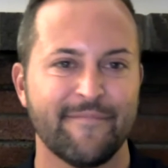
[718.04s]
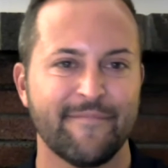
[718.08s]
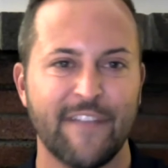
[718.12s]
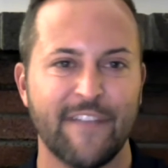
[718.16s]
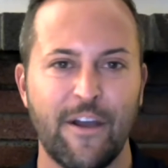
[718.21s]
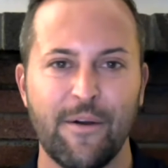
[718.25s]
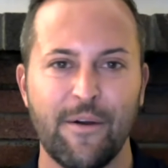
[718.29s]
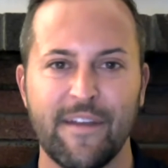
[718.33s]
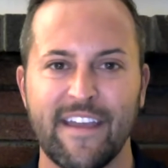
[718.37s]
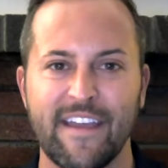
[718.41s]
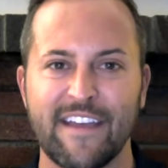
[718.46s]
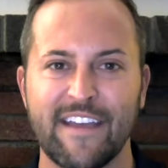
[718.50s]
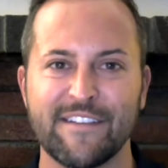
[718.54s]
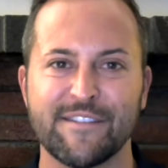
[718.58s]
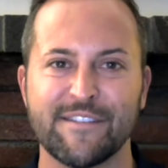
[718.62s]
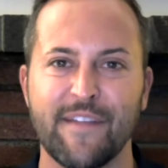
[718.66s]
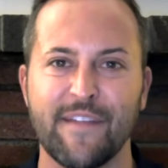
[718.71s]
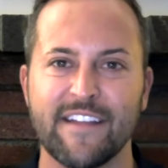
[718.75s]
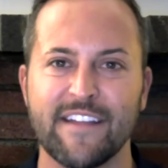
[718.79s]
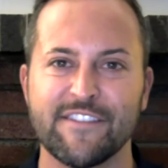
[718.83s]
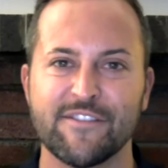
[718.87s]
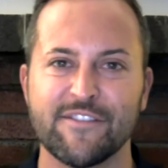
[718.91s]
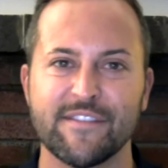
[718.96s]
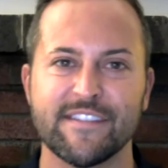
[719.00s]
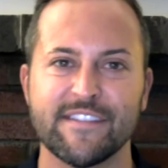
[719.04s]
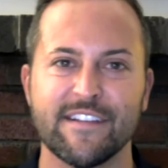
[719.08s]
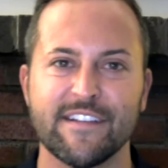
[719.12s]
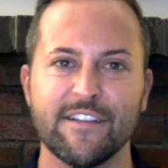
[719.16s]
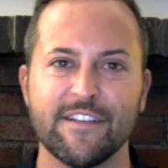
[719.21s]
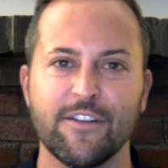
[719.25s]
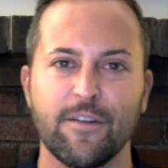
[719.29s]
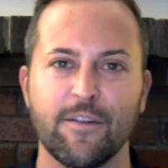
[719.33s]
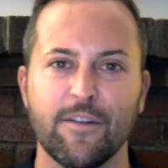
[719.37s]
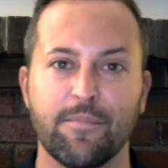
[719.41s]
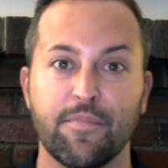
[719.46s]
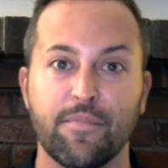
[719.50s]
Okay, so that's just a
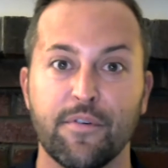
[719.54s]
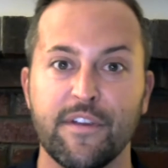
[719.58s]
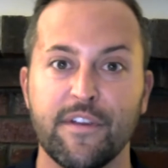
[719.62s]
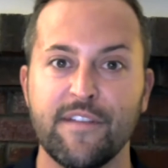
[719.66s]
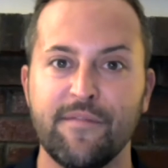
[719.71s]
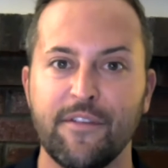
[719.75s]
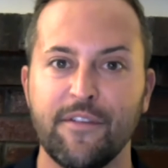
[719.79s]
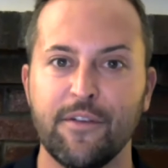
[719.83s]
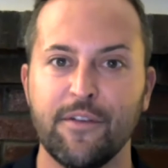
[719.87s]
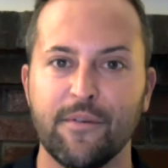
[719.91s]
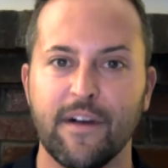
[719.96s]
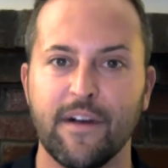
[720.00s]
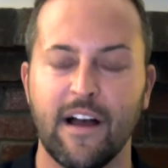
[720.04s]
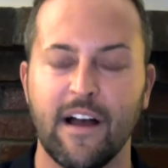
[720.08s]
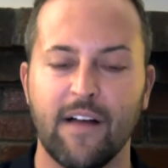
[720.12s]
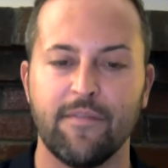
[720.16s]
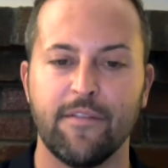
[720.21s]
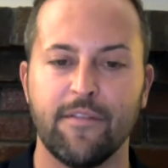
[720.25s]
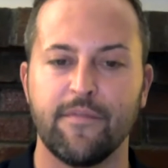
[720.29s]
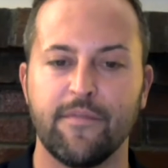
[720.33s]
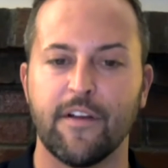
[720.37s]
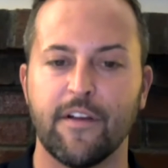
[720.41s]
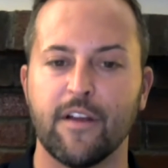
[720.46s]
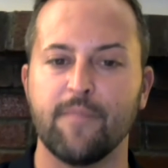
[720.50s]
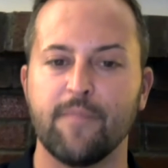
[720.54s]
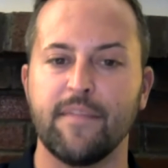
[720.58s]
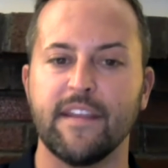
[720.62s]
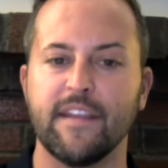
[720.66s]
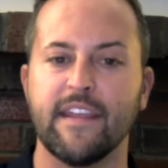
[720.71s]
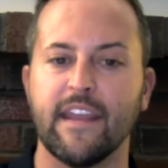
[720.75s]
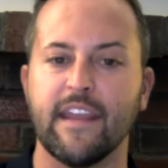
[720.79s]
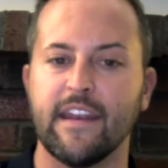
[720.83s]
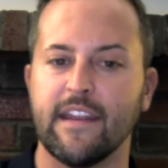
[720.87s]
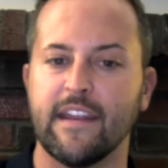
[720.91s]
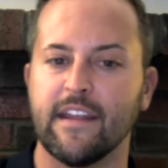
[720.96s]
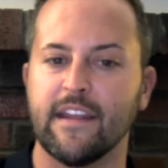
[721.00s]
little preview of the very
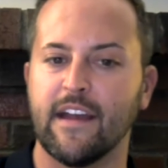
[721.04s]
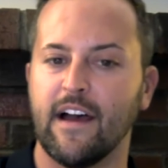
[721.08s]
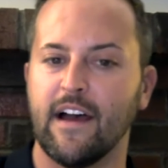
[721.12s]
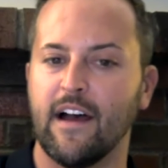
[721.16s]
beginning